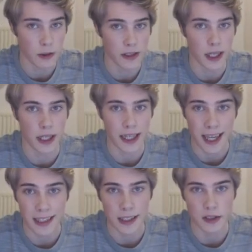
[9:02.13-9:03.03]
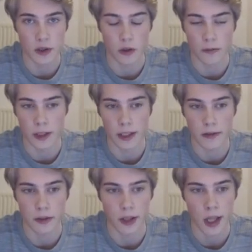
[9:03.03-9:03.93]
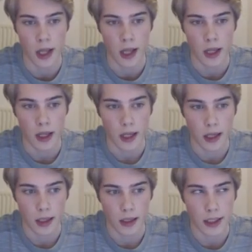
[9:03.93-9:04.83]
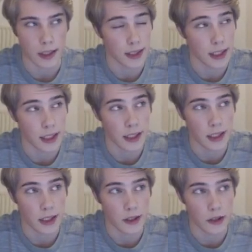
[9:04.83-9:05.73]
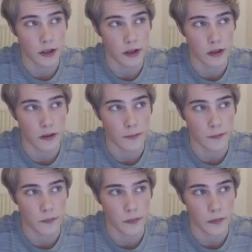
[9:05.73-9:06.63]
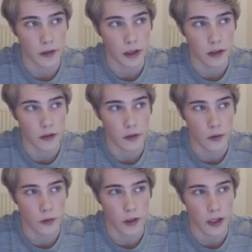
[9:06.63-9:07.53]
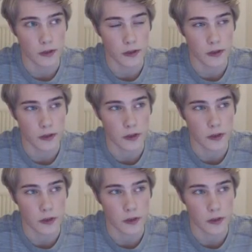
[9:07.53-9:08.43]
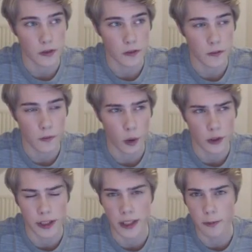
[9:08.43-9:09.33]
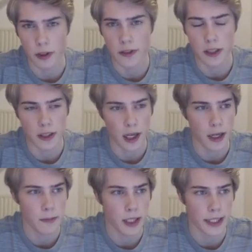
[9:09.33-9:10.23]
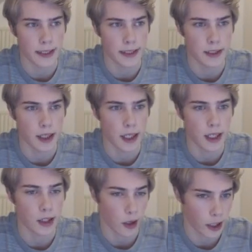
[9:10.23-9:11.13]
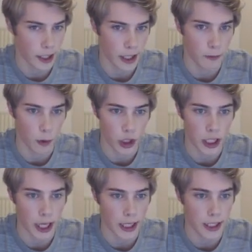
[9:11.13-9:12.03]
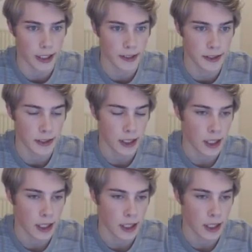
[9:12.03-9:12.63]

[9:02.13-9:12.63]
was at a candidates tournament even. Uh, I think in the year 2014. It was the time that uh, won the candidates.